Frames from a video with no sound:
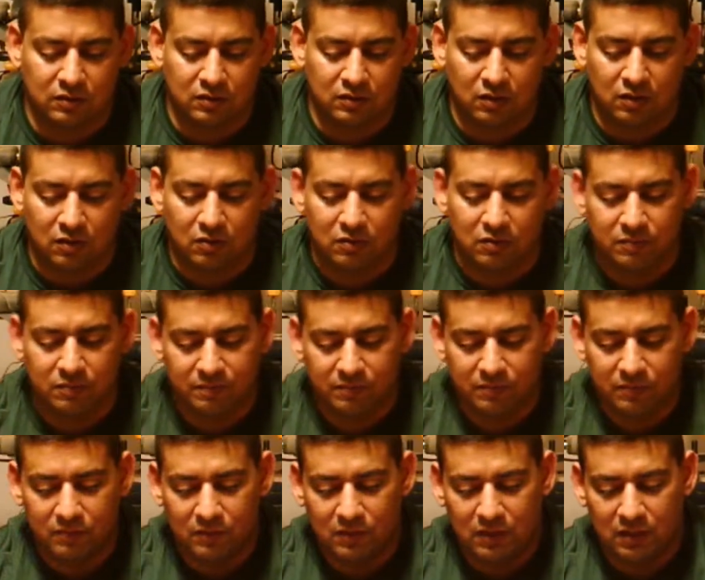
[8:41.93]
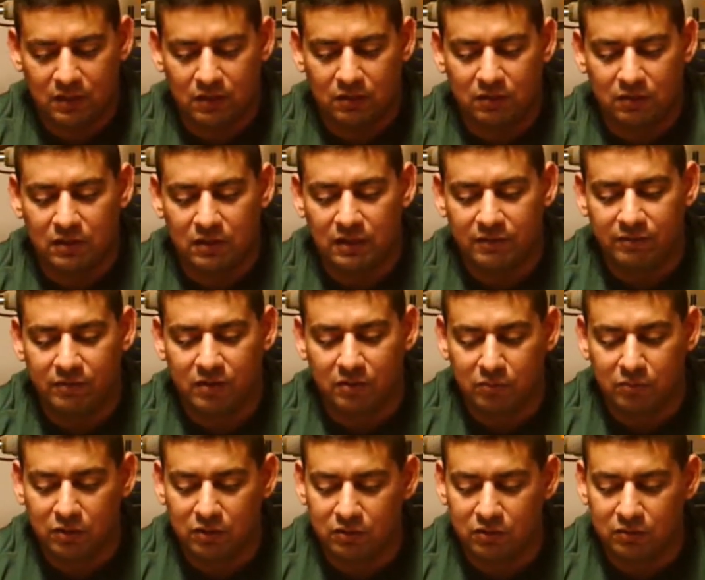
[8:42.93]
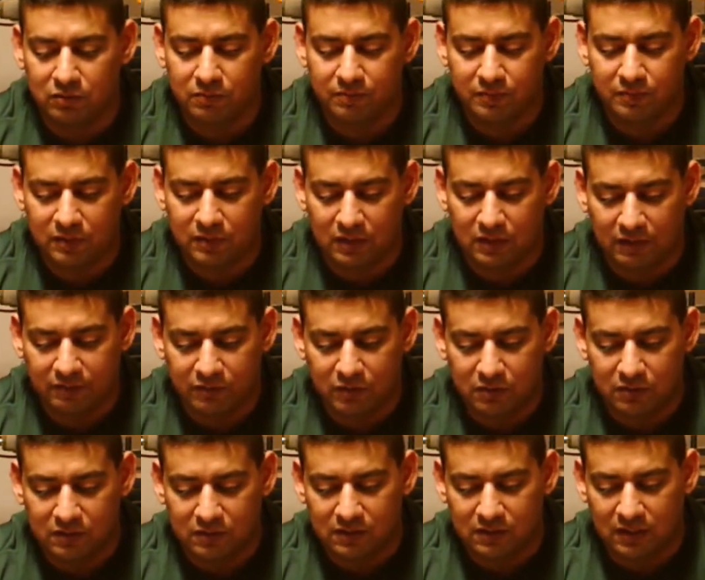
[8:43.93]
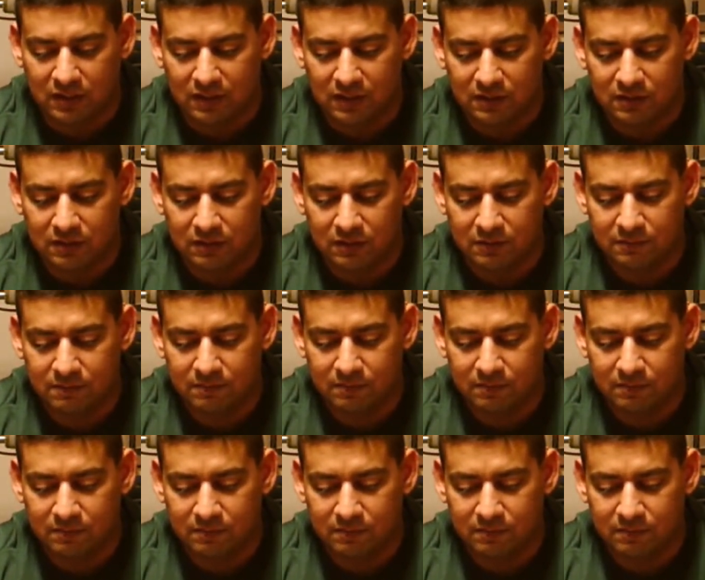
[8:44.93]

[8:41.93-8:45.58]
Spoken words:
So, you know, needing the blue, that fuses nicely.